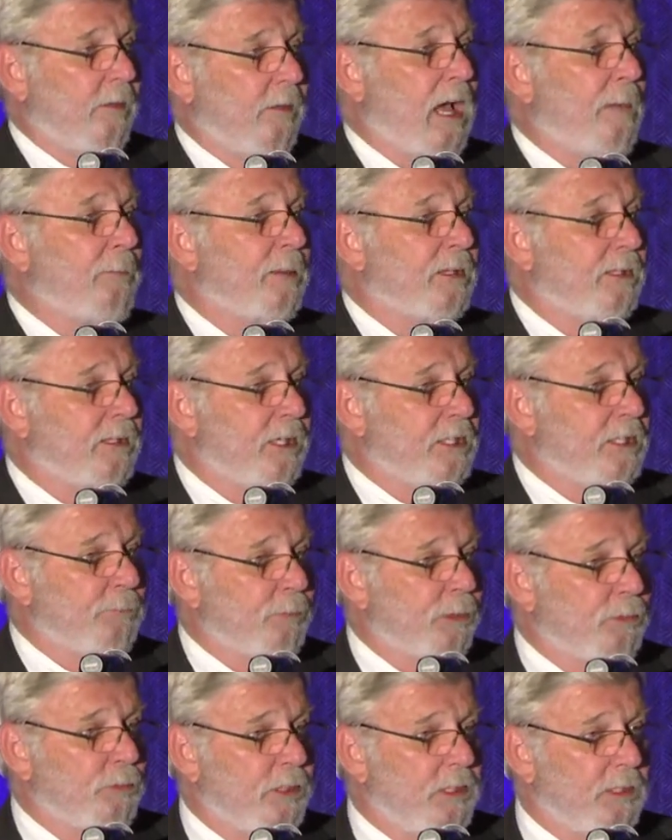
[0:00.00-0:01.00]

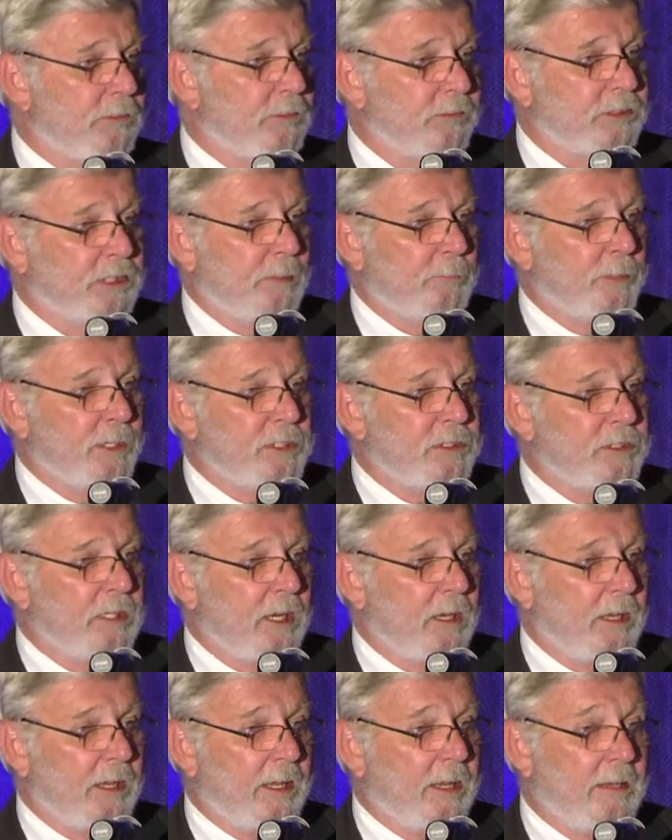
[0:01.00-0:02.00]
competition between the sub-region
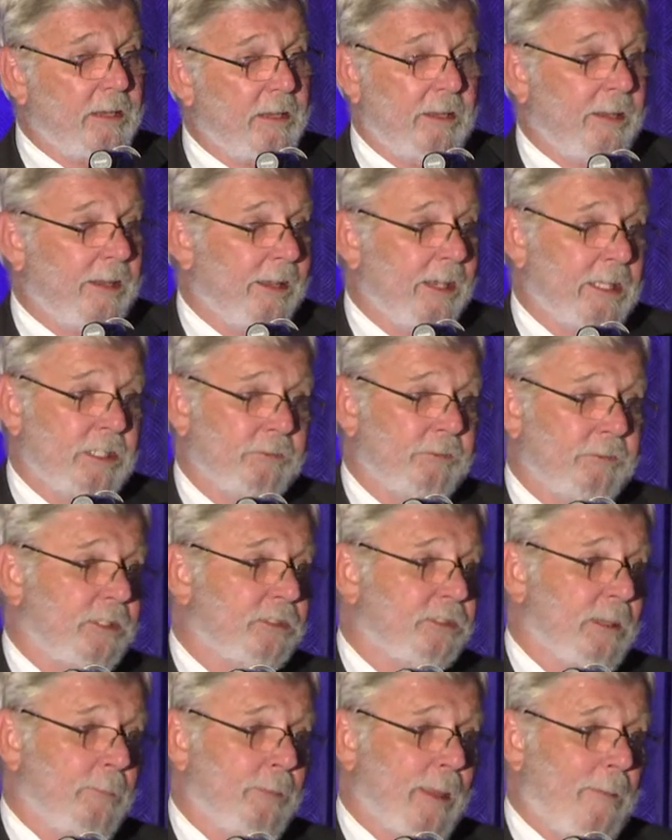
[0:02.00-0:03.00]
and LA as there
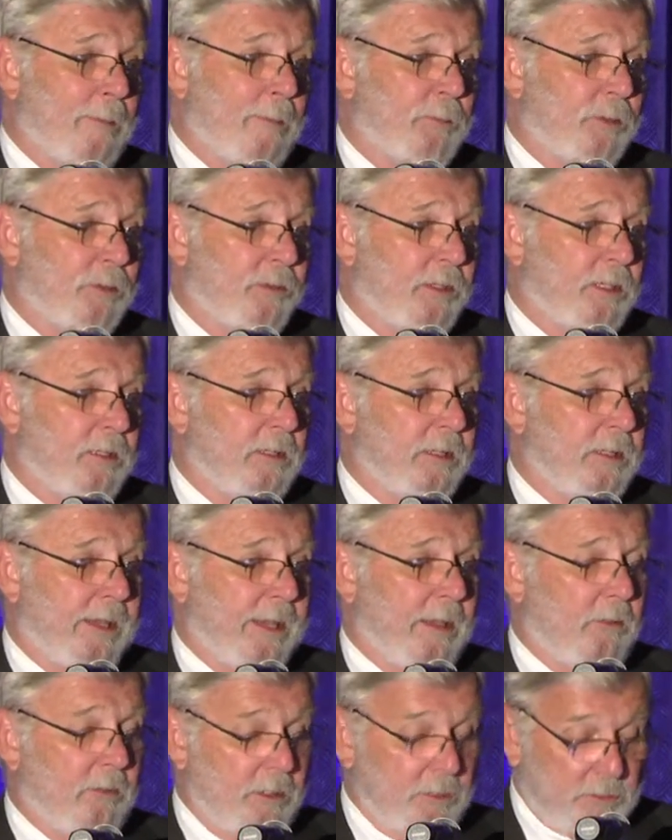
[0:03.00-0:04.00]
is sometimes between the
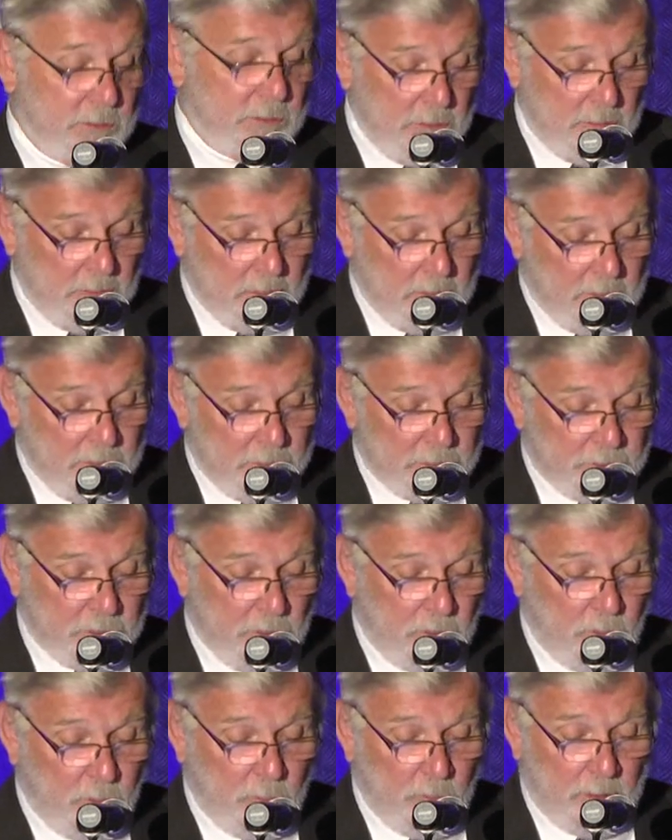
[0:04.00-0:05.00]
counties.
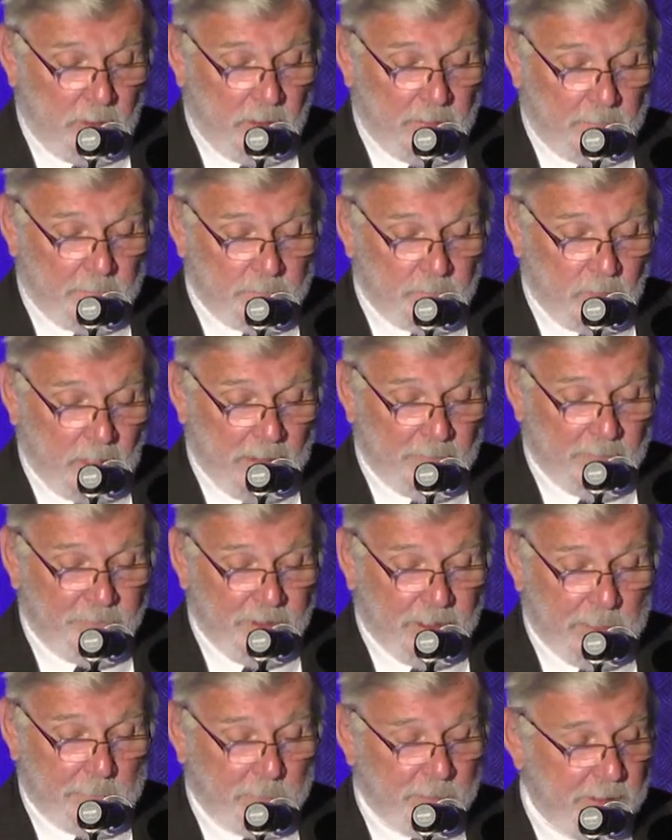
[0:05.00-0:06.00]
So I'm
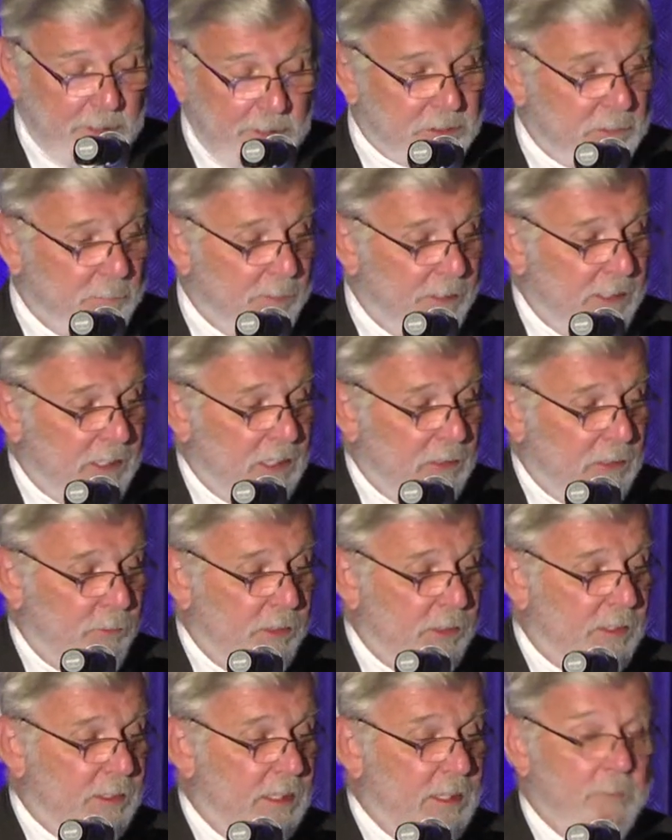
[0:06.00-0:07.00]
very pleased to be here
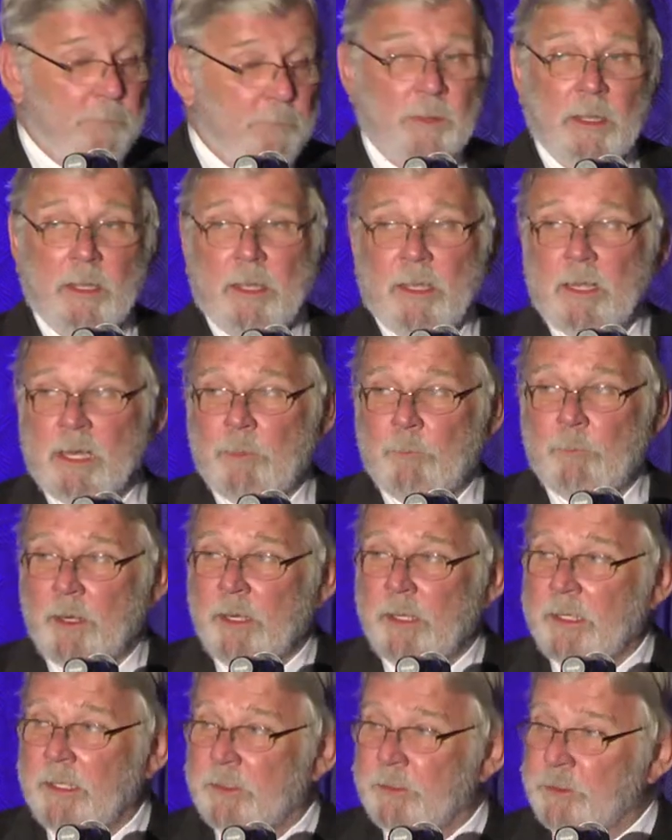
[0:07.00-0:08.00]
with him. I
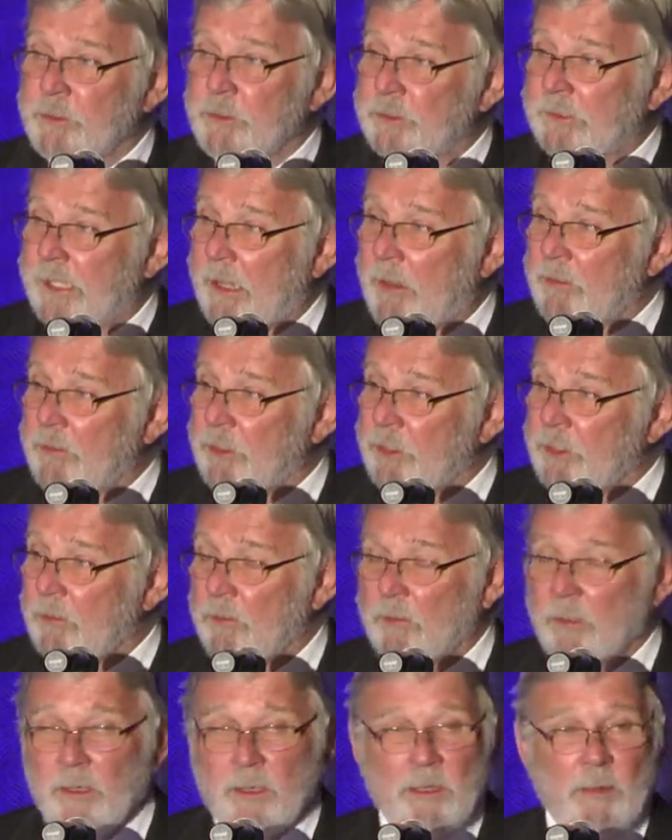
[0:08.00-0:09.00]
want to introduce now to
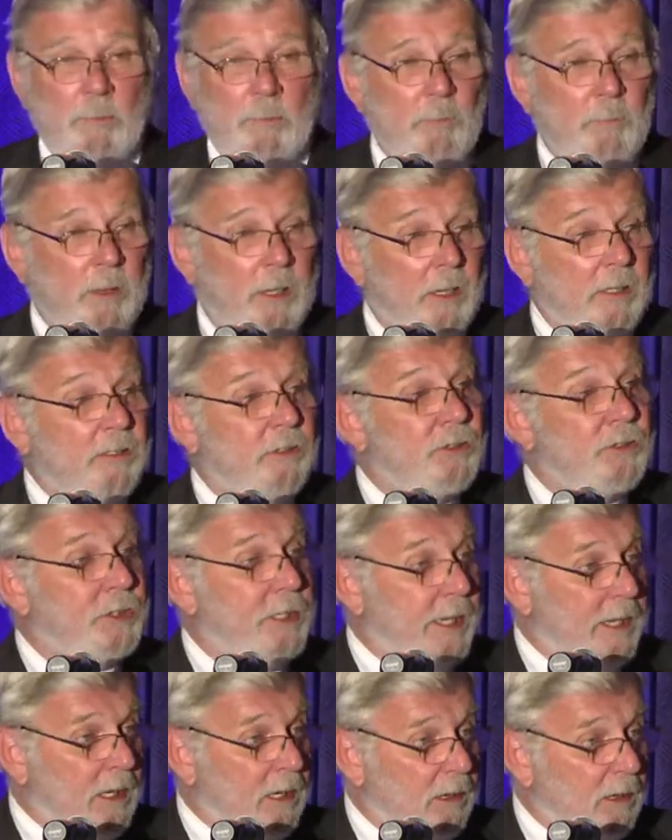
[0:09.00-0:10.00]
you
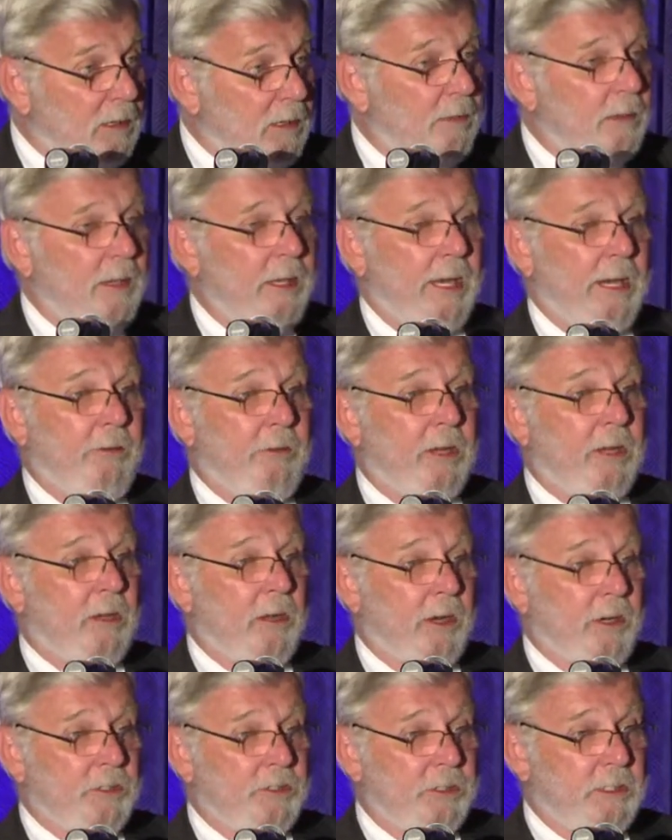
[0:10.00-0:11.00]
Chair Eric
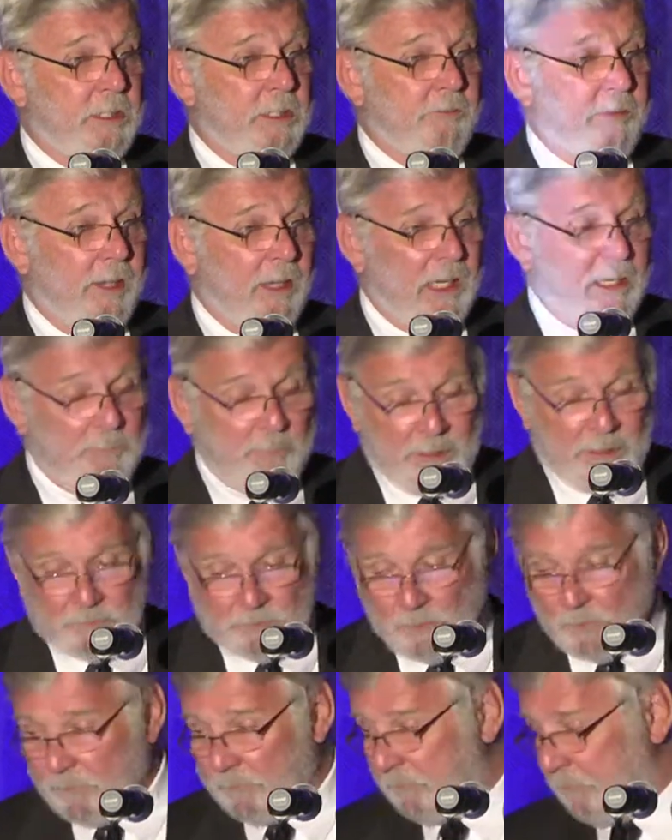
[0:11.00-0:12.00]
Garcetti of LA
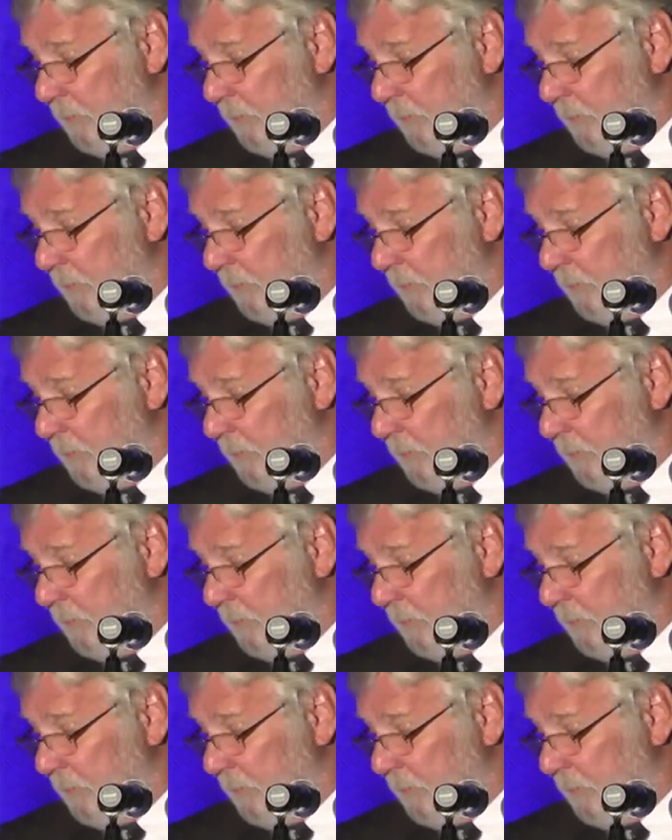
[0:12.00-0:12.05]
Metro.